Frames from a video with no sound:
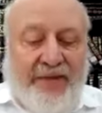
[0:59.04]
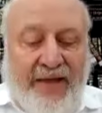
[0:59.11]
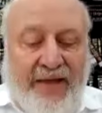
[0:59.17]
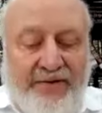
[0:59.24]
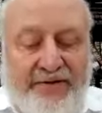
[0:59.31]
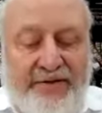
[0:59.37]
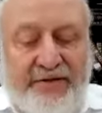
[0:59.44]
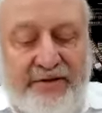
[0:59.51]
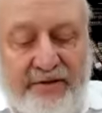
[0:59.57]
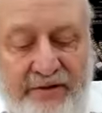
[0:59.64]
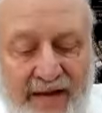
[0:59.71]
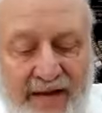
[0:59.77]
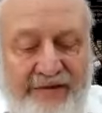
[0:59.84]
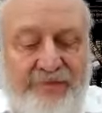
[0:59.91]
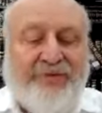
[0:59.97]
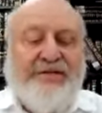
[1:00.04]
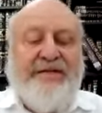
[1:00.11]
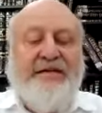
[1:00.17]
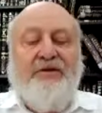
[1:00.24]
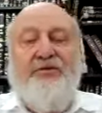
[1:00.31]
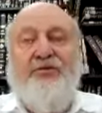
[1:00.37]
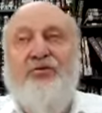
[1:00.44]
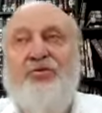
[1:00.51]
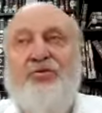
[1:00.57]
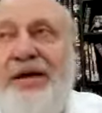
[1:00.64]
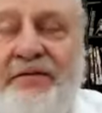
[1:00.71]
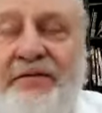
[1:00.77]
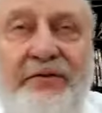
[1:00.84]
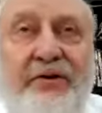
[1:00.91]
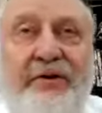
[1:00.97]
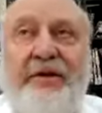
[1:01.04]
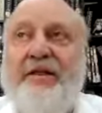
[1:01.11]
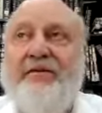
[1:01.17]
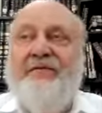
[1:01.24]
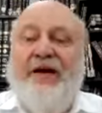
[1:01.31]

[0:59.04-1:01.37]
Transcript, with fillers: And as we'll see, there are two ways of learning the